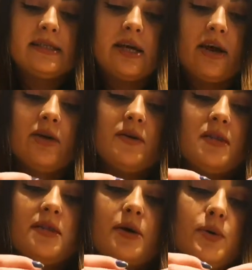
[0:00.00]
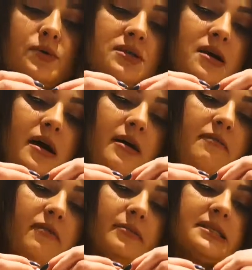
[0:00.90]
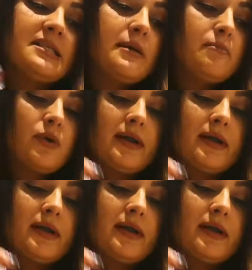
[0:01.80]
So those are from the same